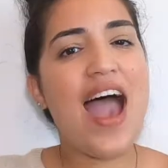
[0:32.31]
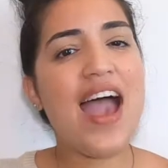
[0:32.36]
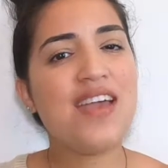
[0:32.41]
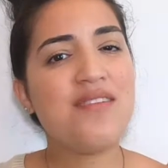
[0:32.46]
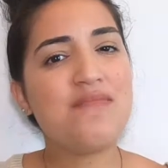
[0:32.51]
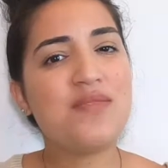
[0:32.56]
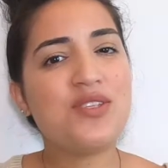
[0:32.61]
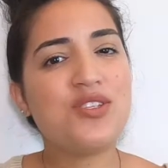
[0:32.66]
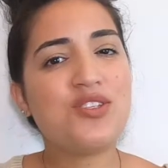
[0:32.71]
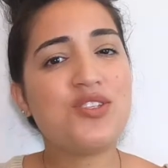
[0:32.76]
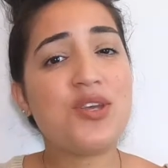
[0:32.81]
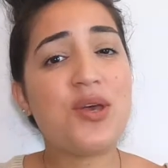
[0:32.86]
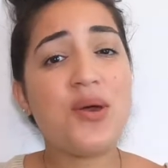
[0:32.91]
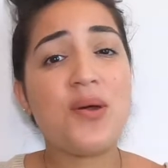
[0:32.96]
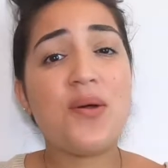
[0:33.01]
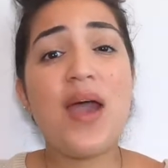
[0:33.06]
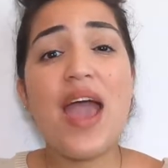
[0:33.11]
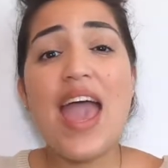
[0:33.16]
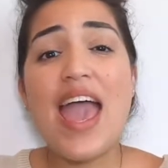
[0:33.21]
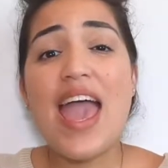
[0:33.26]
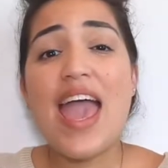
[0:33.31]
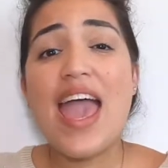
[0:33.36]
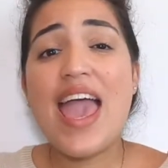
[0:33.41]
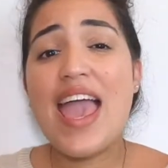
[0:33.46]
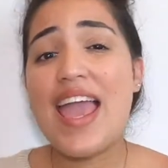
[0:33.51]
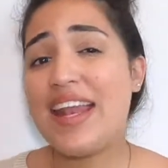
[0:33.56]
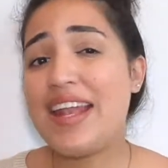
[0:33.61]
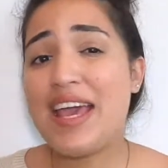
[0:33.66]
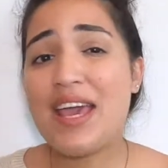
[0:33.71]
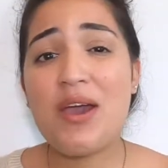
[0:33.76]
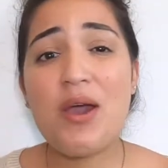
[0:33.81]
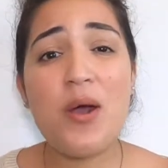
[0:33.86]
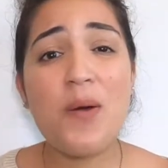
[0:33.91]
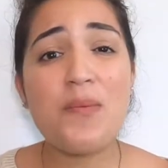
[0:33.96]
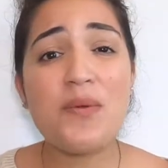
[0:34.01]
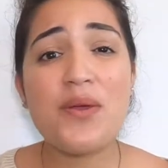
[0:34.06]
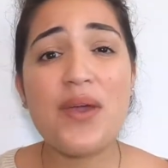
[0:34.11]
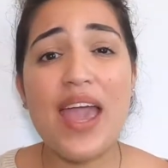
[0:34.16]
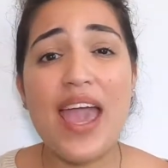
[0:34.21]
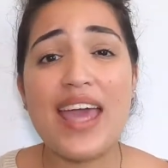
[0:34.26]
I'm Miss Jo and I
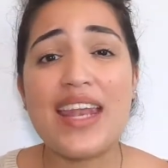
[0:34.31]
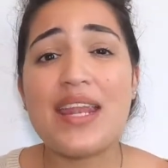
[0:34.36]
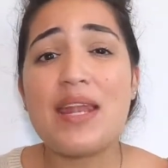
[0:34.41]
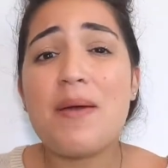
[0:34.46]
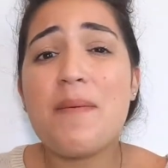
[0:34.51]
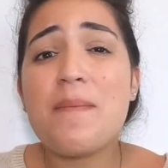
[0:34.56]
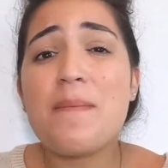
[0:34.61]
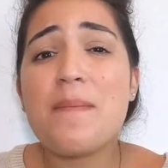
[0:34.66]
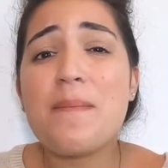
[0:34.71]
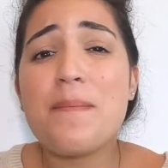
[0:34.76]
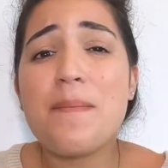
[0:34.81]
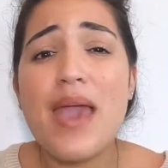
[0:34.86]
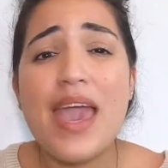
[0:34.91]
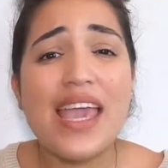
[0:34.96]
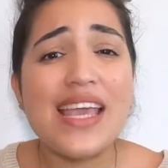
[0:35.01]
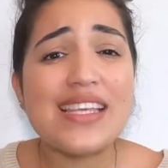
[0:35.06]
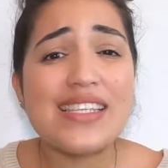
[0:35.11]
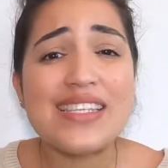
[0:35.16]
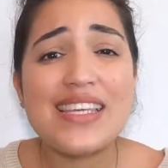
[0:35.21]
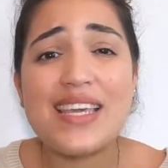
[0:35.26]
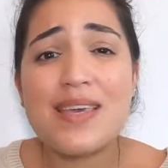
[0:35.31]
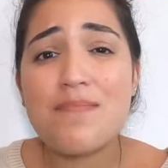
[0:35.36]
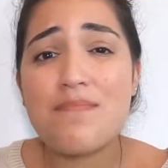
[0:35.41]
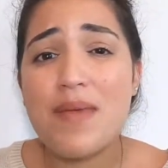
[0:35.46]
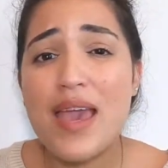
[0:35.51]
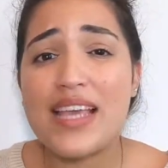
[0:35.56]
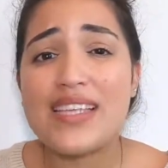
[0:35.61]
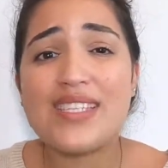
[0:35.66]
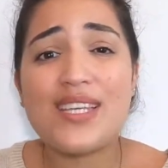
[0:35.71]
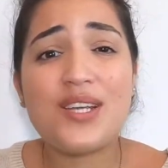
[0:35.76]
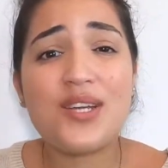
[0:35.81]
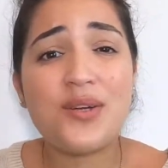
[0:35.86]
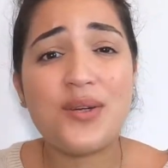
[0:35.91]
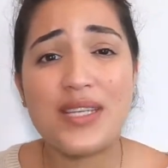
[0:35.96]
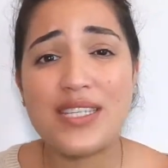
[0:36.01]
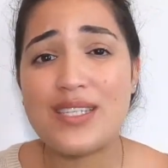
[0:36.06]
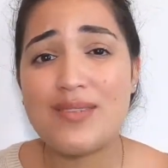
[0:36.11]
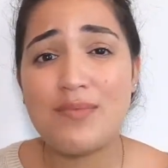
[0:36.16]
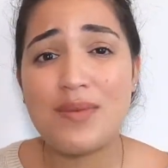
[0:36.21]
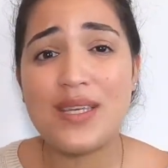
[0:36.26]
hope you had an amazing
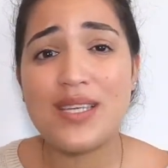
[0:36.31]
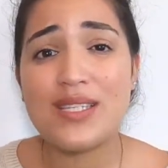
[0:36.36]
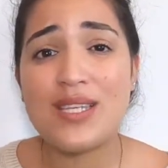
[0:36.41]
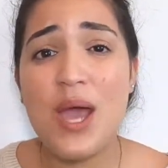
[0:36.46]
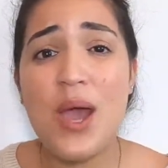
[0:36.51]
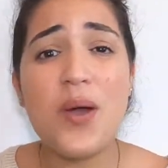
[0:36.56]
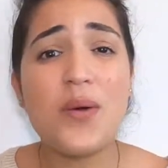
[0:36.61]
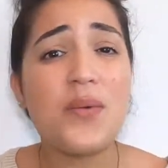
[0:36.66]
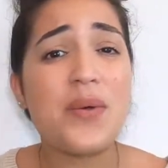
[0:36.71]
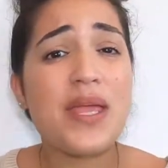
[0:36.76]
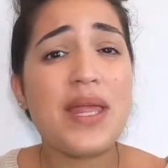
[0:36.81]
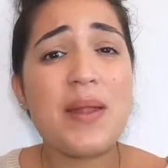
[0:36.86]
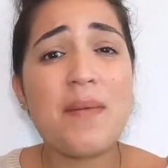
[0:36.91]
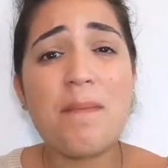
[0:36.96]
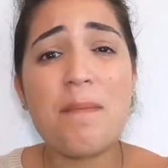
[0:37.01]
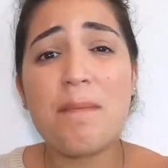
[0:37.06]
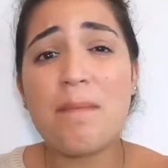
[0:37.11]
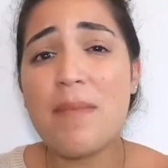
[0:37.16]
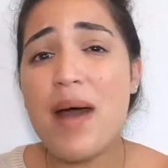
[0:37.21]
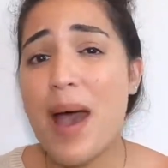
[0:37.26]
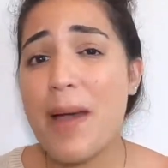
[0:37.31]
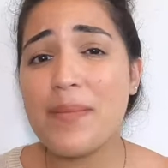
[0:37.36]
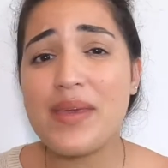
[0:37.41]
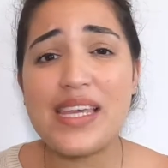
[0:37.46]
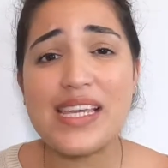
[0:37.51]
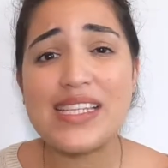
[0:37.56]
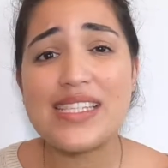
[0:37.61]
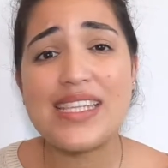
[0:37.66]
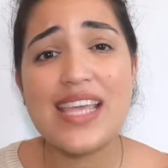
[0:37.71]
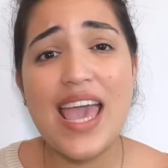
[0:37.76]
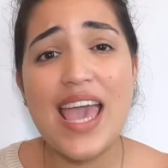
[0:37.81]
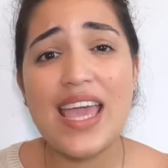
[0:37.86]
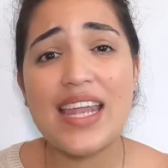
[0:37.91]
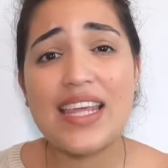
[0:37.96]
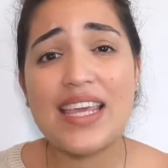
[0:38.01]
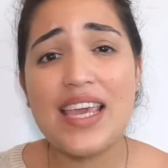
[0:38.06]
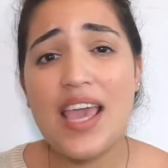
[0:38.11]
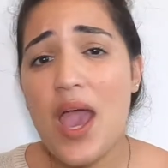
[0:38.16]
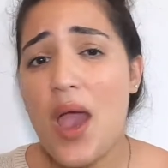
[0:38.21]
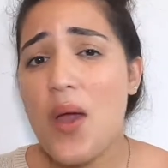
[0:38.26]
Christmas with mommy and
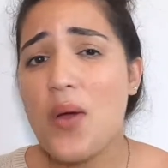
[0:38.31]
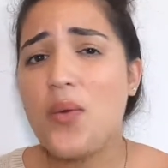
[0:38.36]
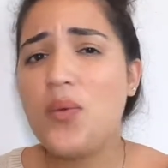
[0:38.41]
daddy,